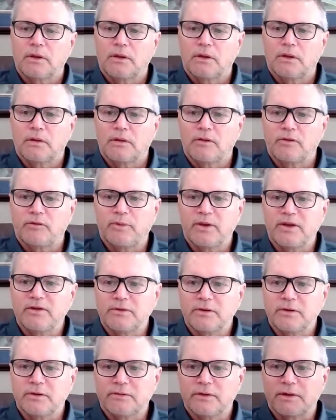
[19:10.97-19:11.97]

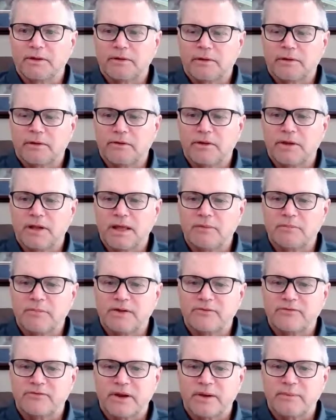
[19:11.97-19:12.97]
especially on the
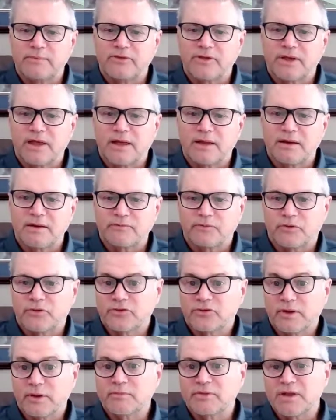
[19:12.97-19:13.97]
non-mainframe side, and for
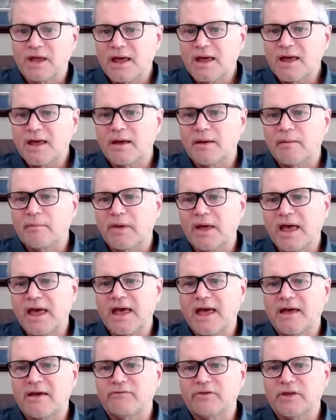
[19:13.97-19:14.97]
some time,
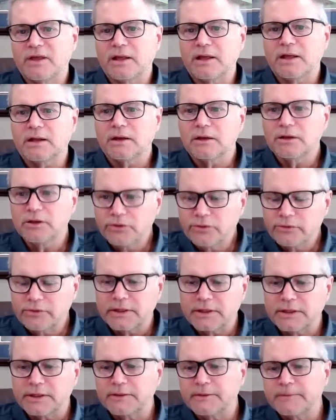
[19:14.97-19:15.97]
have
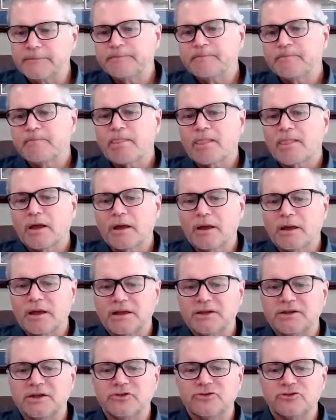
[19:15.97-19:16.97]
included
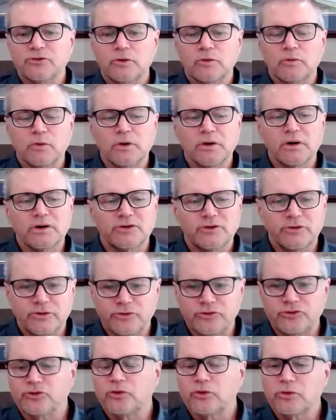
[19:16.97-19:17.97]
additional work to
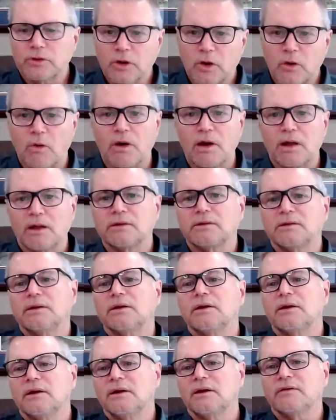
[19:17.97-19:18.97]
ensure the
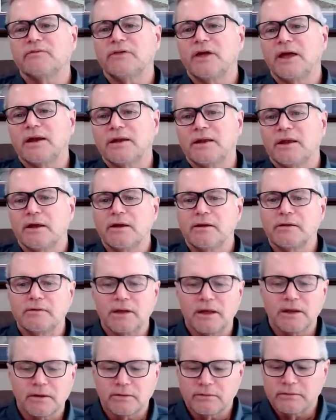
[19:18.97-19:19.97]
quality of that code,
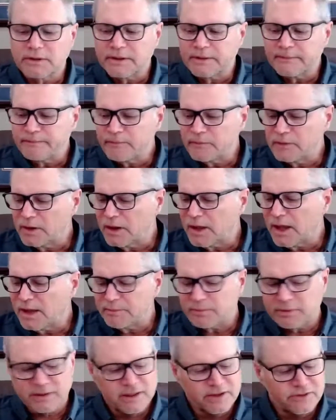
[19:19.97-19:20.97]
not only the
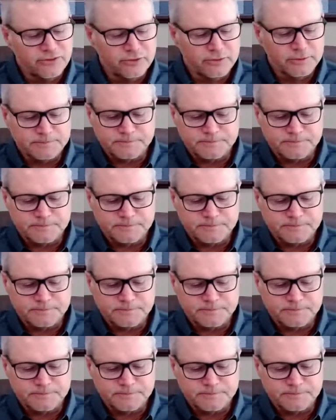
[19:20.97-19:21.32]
compilation